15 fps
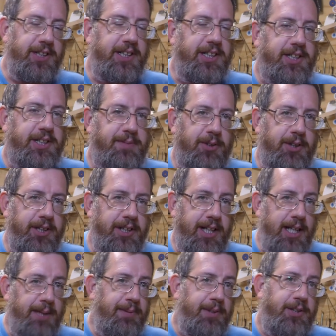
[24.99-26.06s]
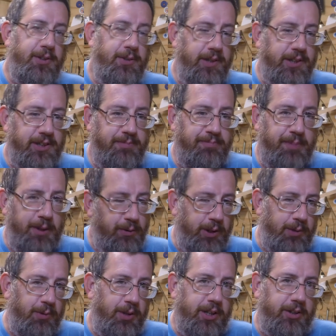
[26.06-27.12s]
It's my neighbour doing some
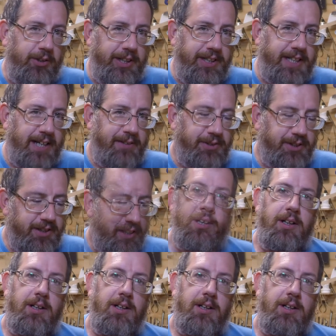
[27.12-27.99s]
building work on his house.